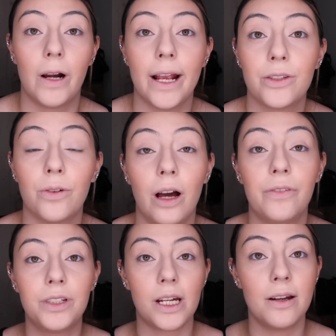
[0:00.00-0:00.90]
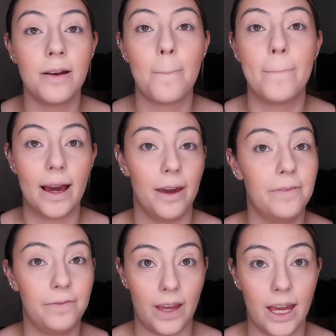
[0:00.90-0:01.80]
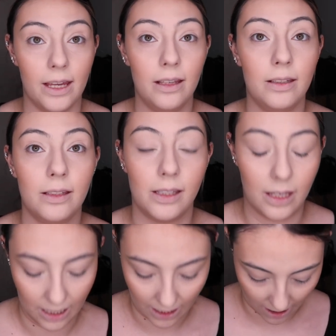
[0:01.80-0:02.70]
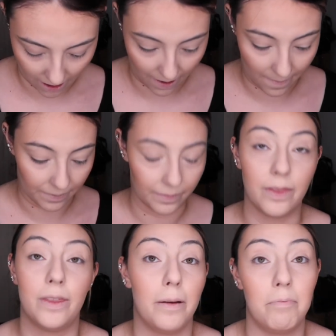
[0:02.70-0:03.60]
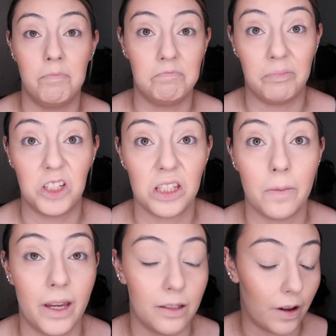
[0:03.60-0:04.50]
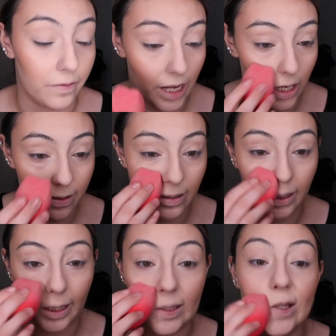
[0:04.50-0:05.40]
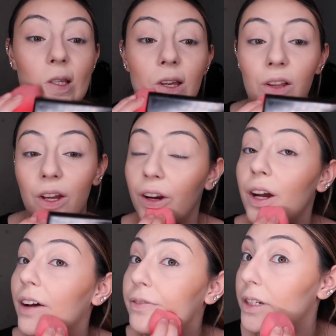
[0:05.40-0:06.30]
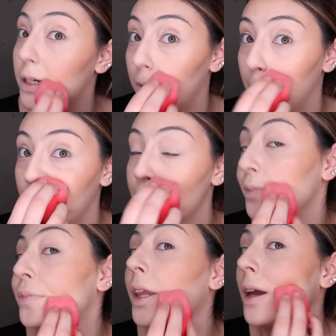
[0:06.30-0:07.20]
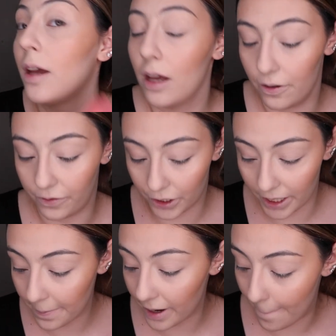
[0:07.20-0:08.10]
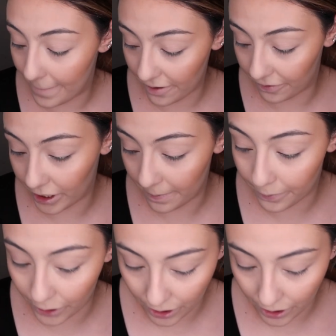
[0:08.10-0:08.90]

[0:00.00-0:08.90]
Alright, so I've done my face, the base foundation, concealer, I've done a bit of cream